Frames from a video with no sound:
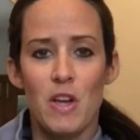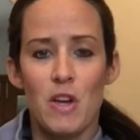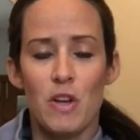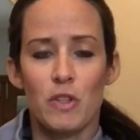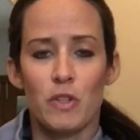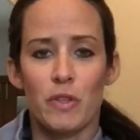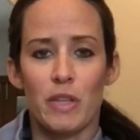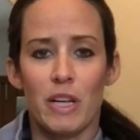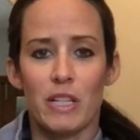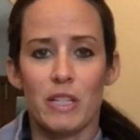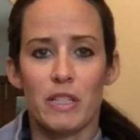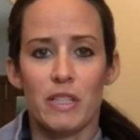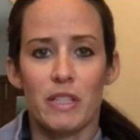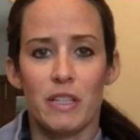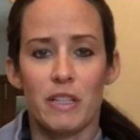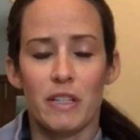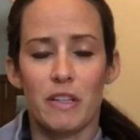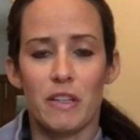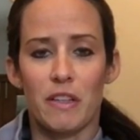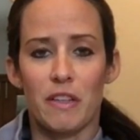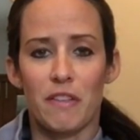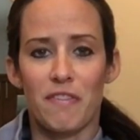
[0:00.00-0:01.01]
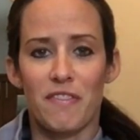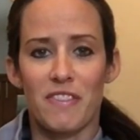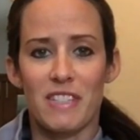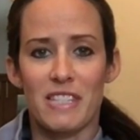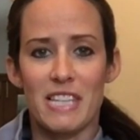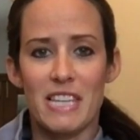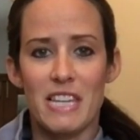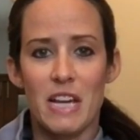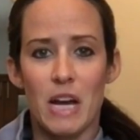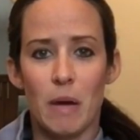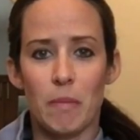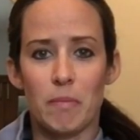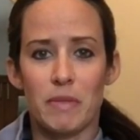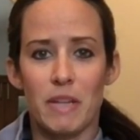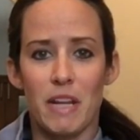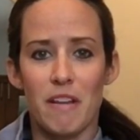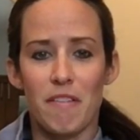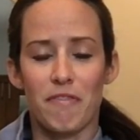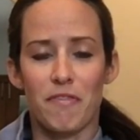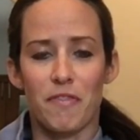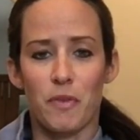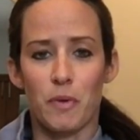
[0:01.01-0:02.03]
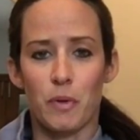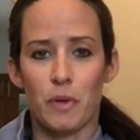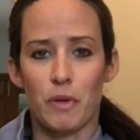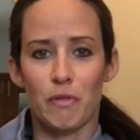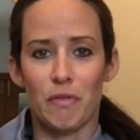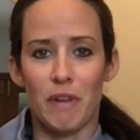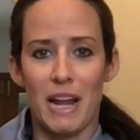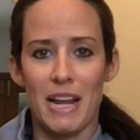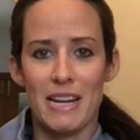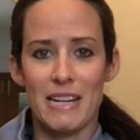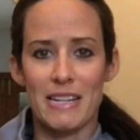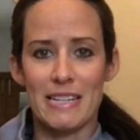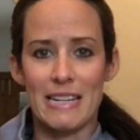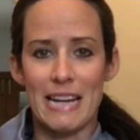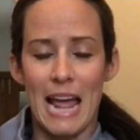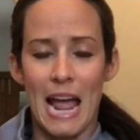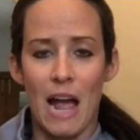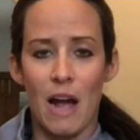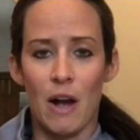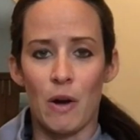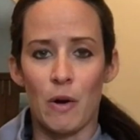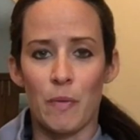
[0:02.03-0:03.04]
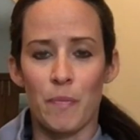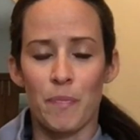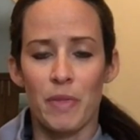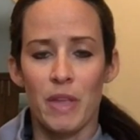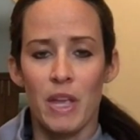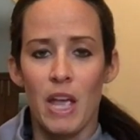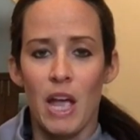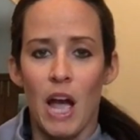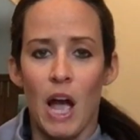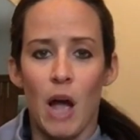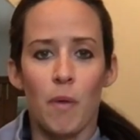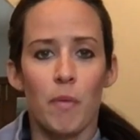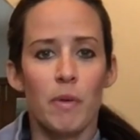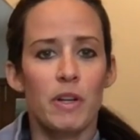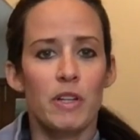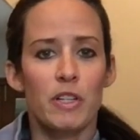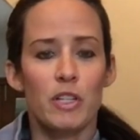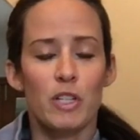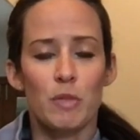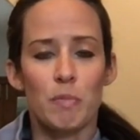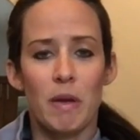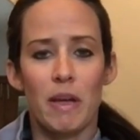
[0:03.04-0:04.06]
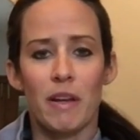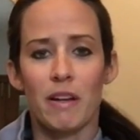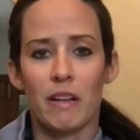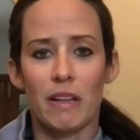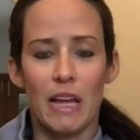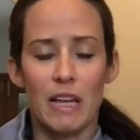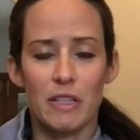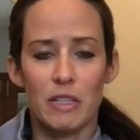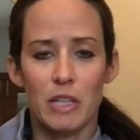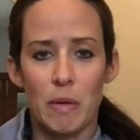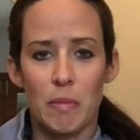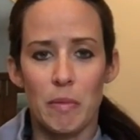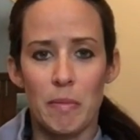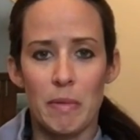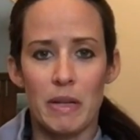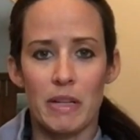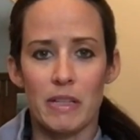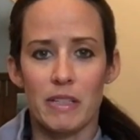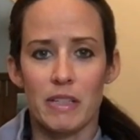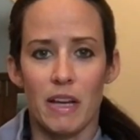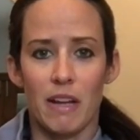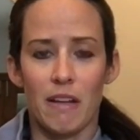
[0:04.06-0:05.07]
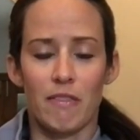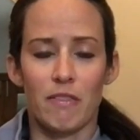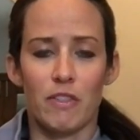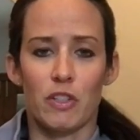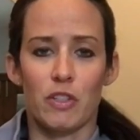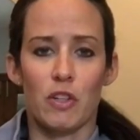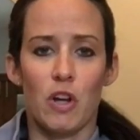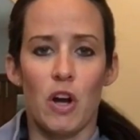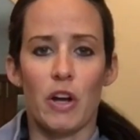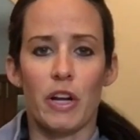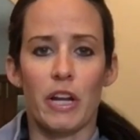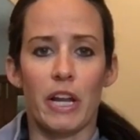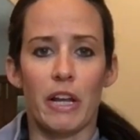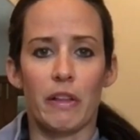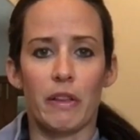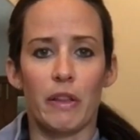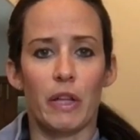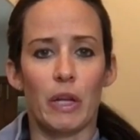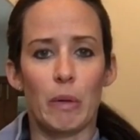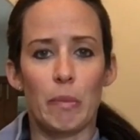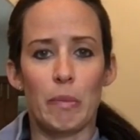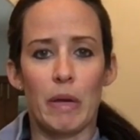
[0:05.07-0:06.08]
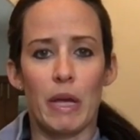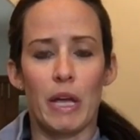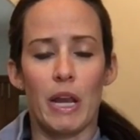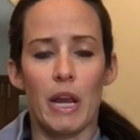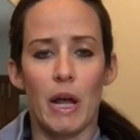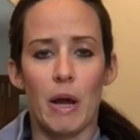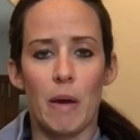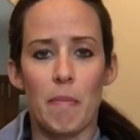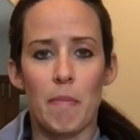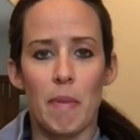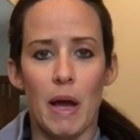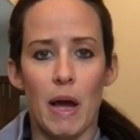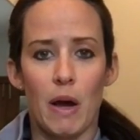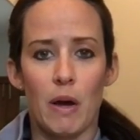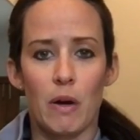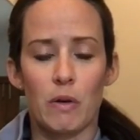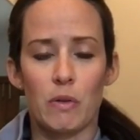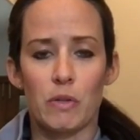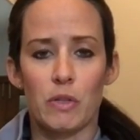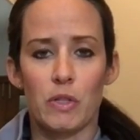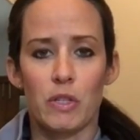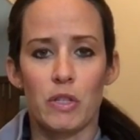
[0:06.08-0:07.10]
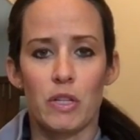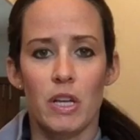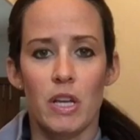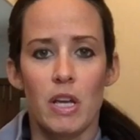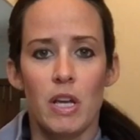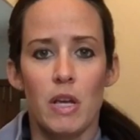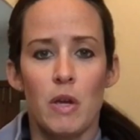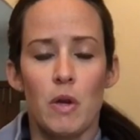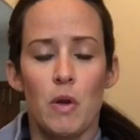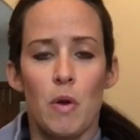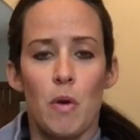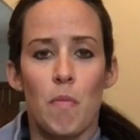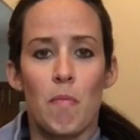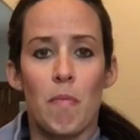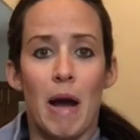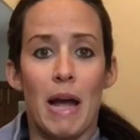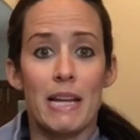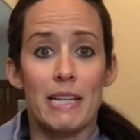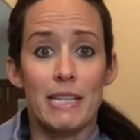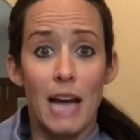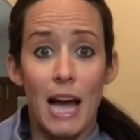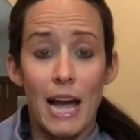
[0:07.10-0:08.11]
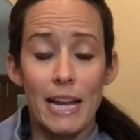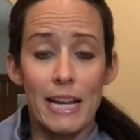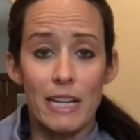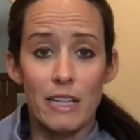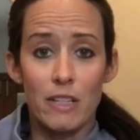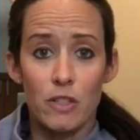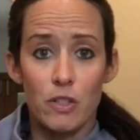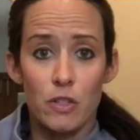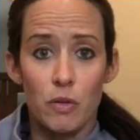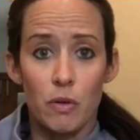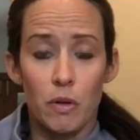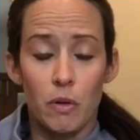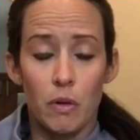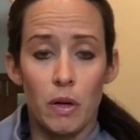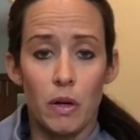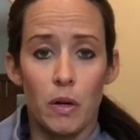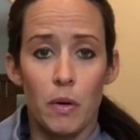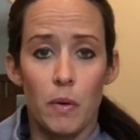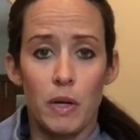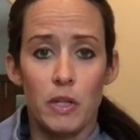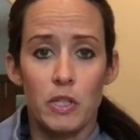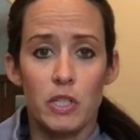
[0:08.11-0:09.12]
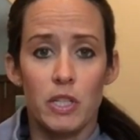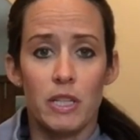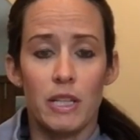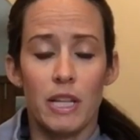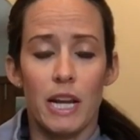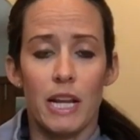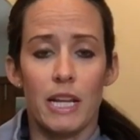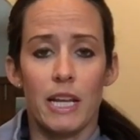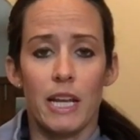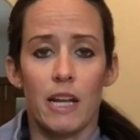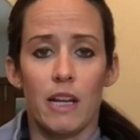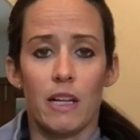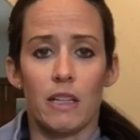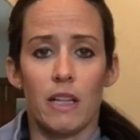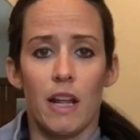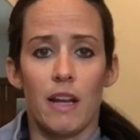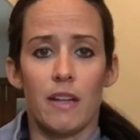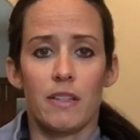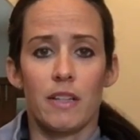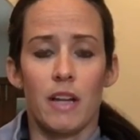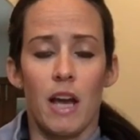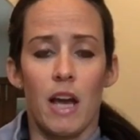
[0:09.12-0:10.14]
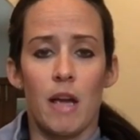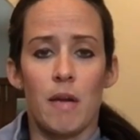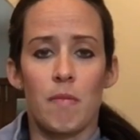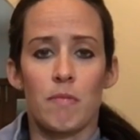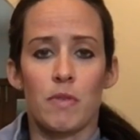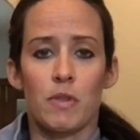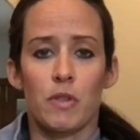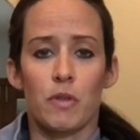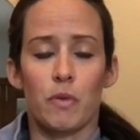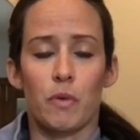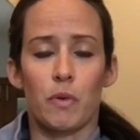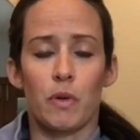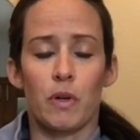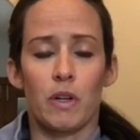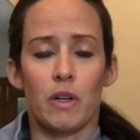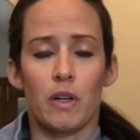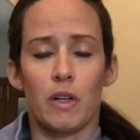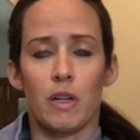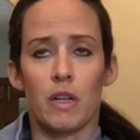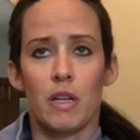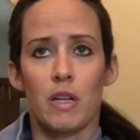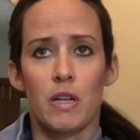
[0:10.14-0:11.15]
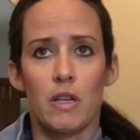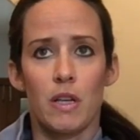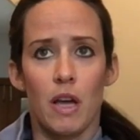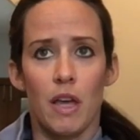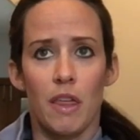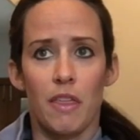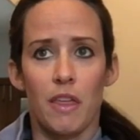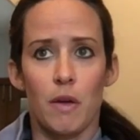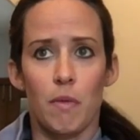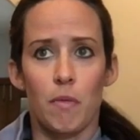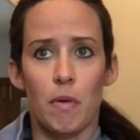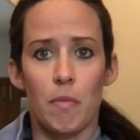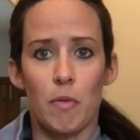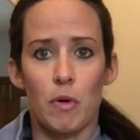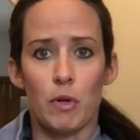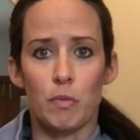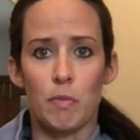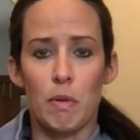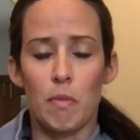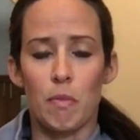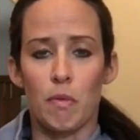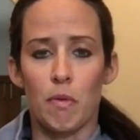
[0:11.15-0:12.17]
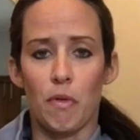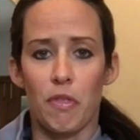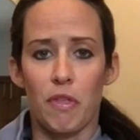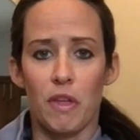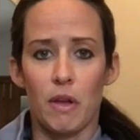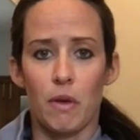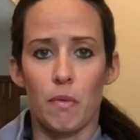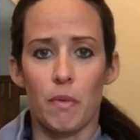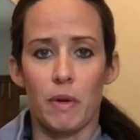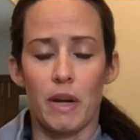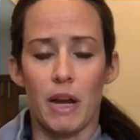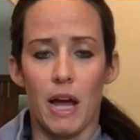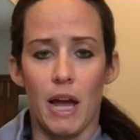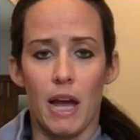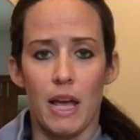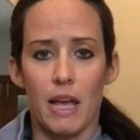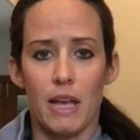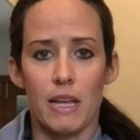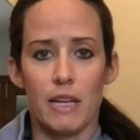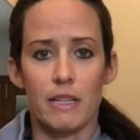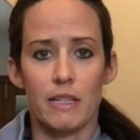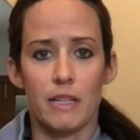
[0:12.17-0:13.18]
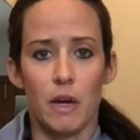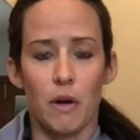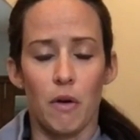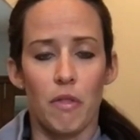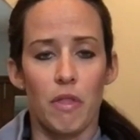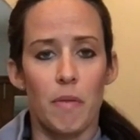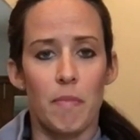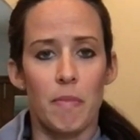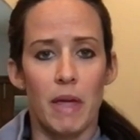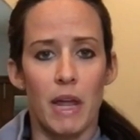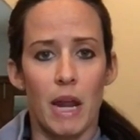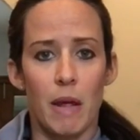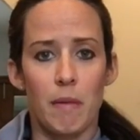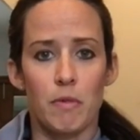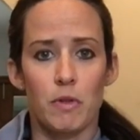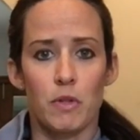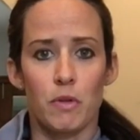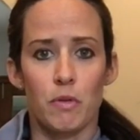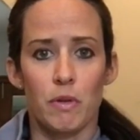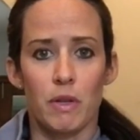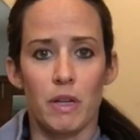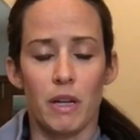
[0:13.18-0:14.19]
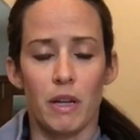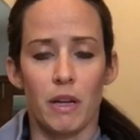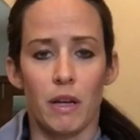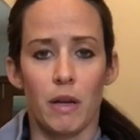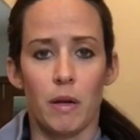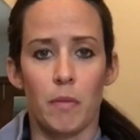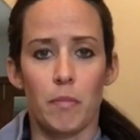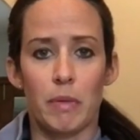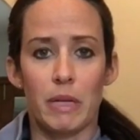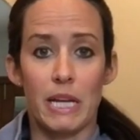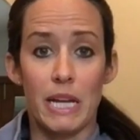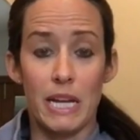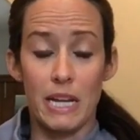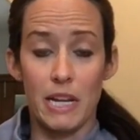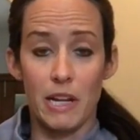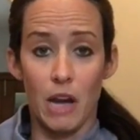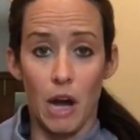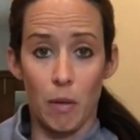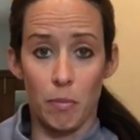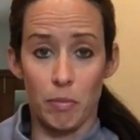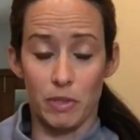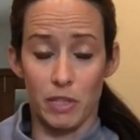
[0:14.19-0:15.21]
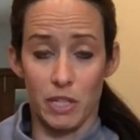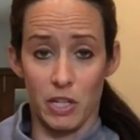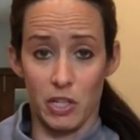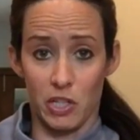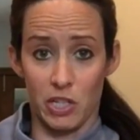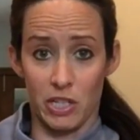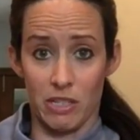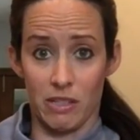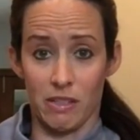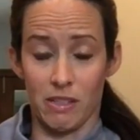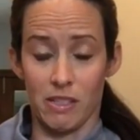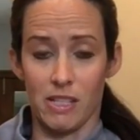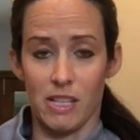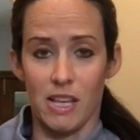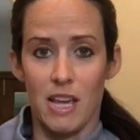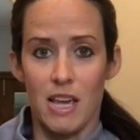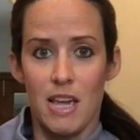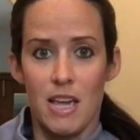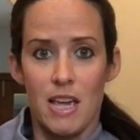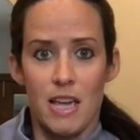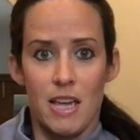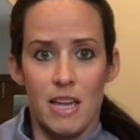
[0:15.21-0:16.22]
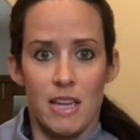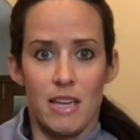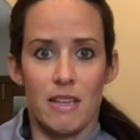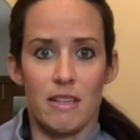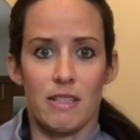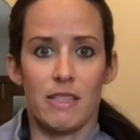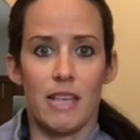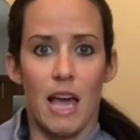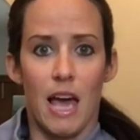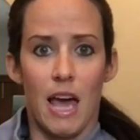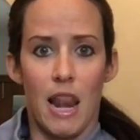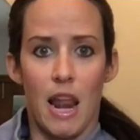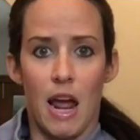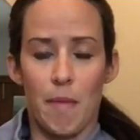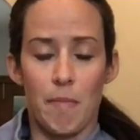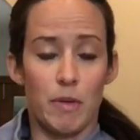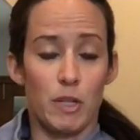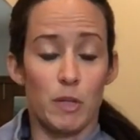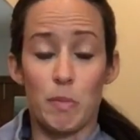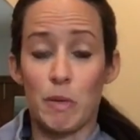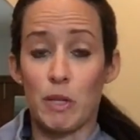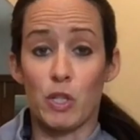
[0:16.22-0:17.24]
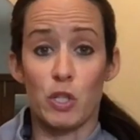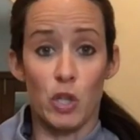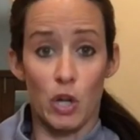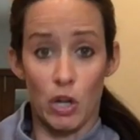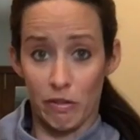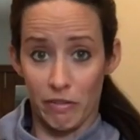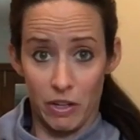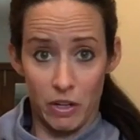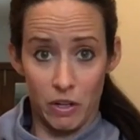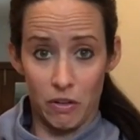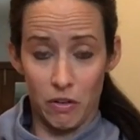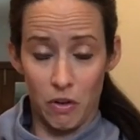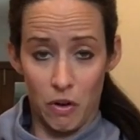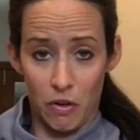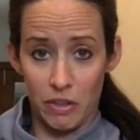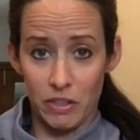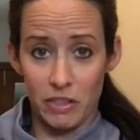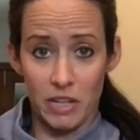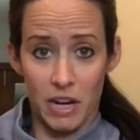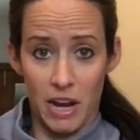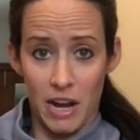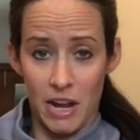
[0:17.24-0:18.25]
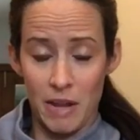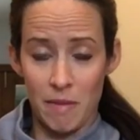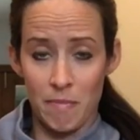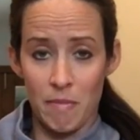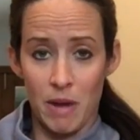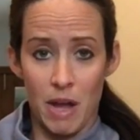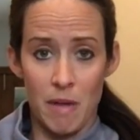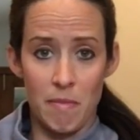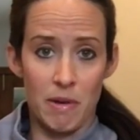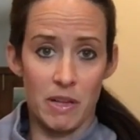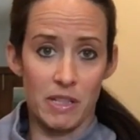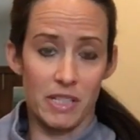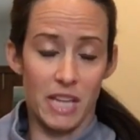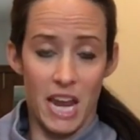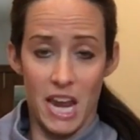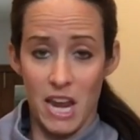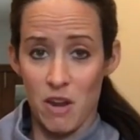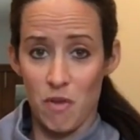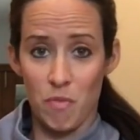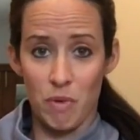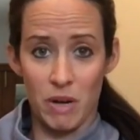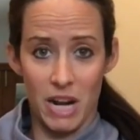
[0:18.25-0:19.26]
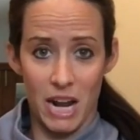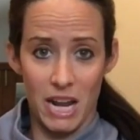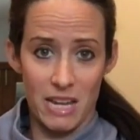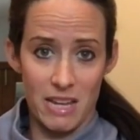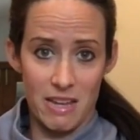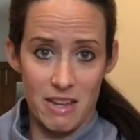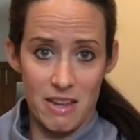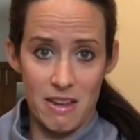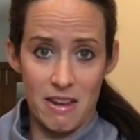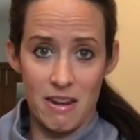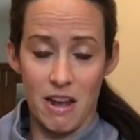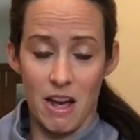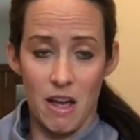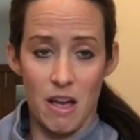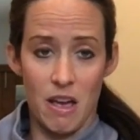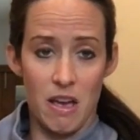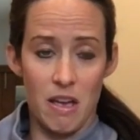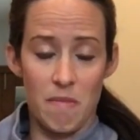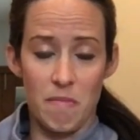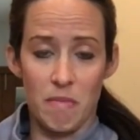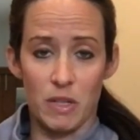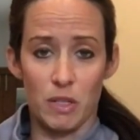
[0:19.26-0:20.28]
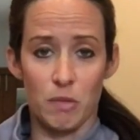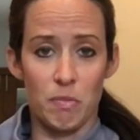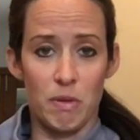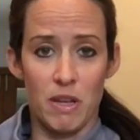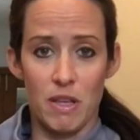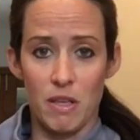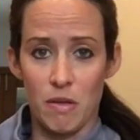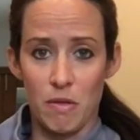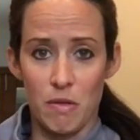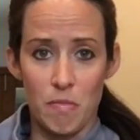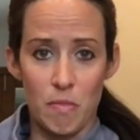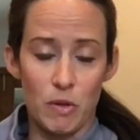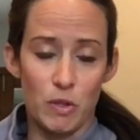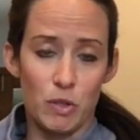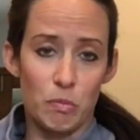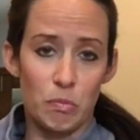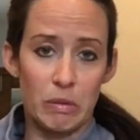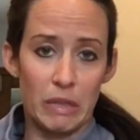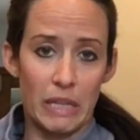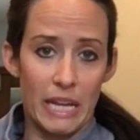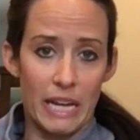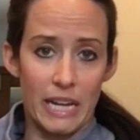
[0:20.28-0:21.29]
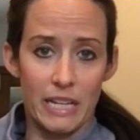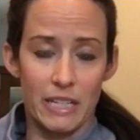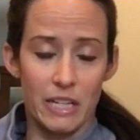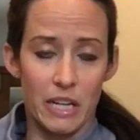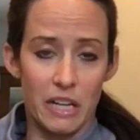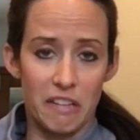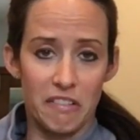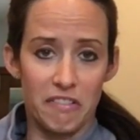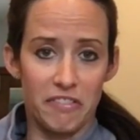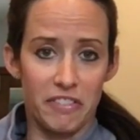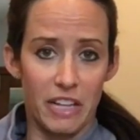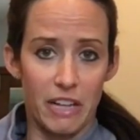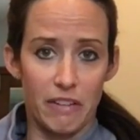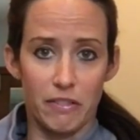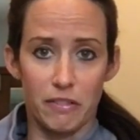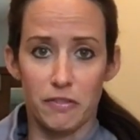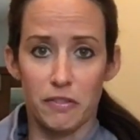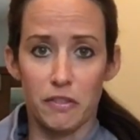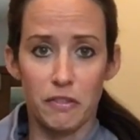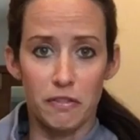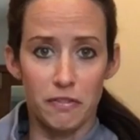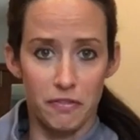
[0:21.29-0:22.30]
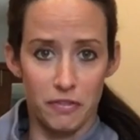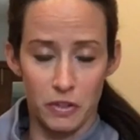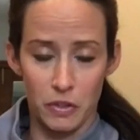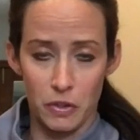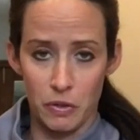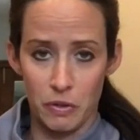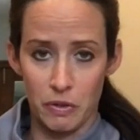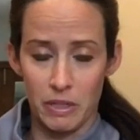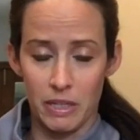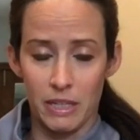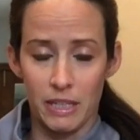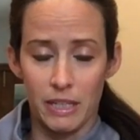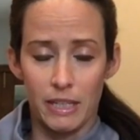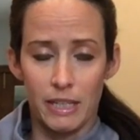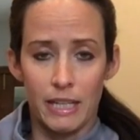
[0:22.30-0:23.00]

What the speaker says: So that's the physique update for right now. I wanted to spend the last couple minutes kind of just talking a little bit about my diet. So a question that I get a lot of times, or I think what most people think when I tell them that I'm doing bikini competitions, is that I must be starving all the time. I must hate what I eat. It must be the most bland, unflavorful food.